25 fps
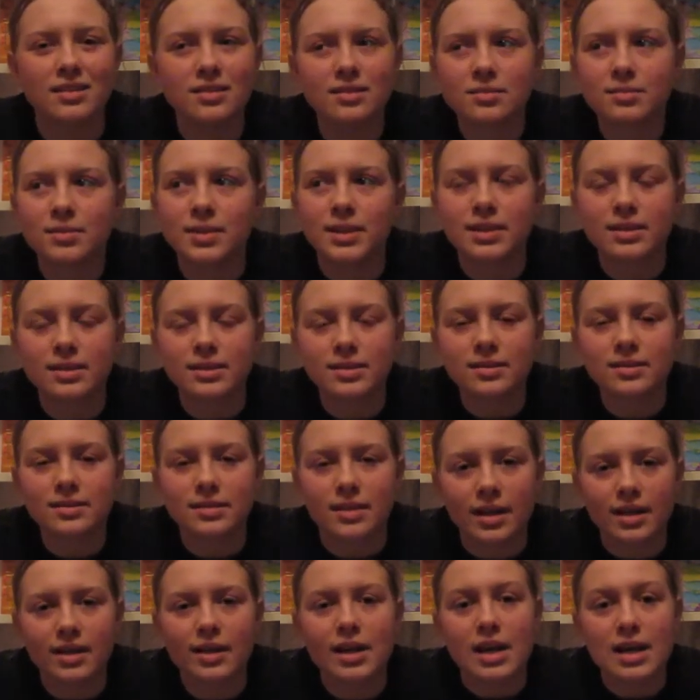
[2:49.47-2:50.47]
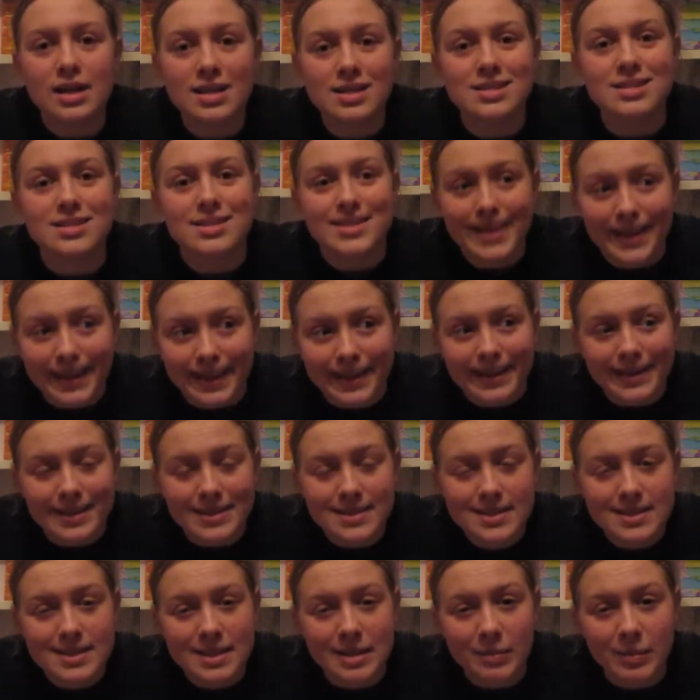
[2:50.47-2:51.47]
little by little, that kind of
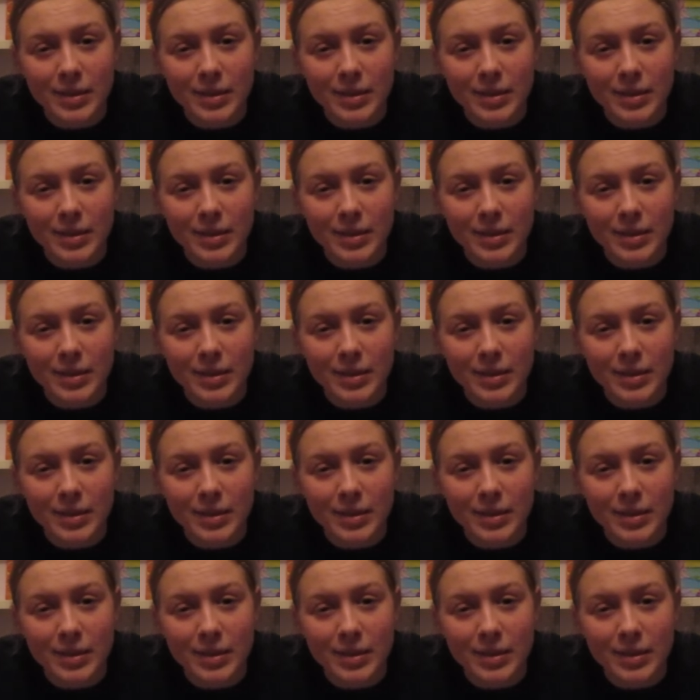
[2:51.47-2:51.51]
stinks.